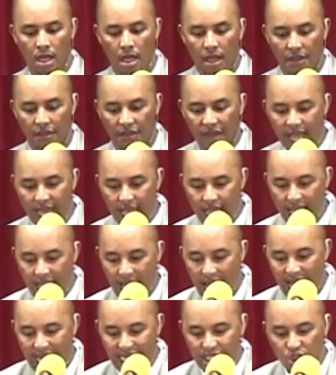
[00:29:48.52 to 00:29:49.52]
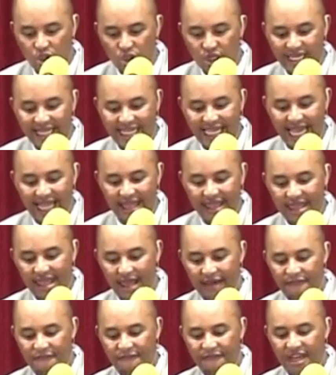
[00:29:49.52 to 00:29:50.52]
They had to get
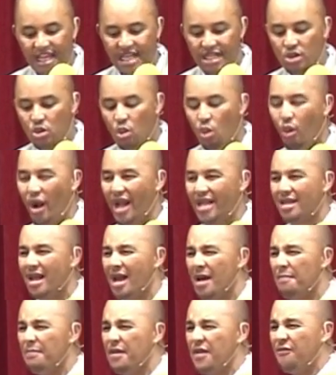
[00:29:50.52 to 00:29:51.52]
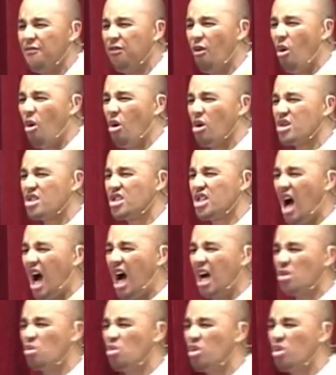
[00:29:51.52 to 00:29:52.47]
their feet wet before God